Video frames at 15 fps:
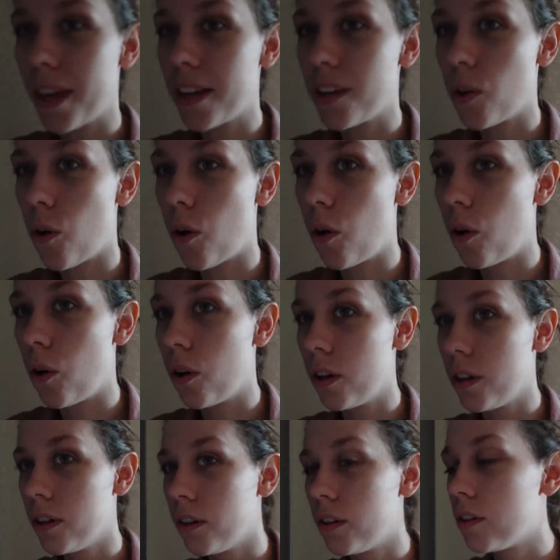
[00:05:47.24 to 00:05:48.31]
their door,
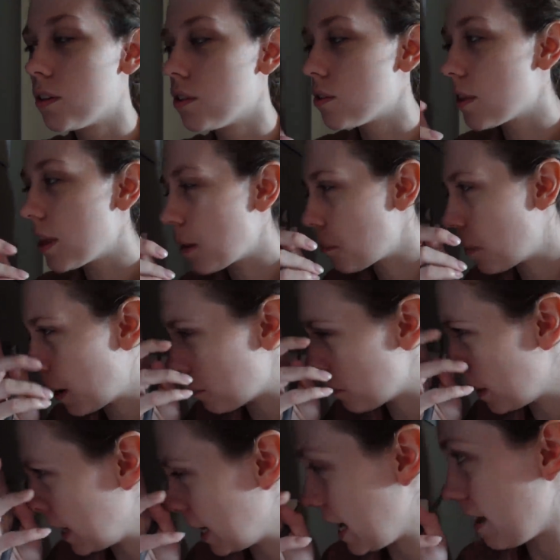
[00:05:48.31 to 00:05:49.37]
so they might
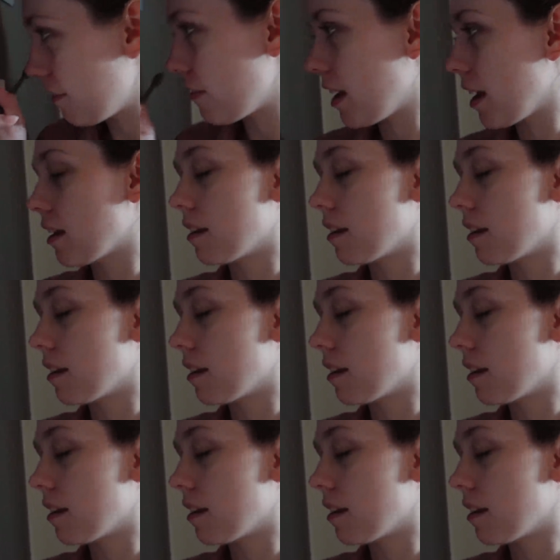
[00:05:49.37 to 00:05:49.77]
be leaving.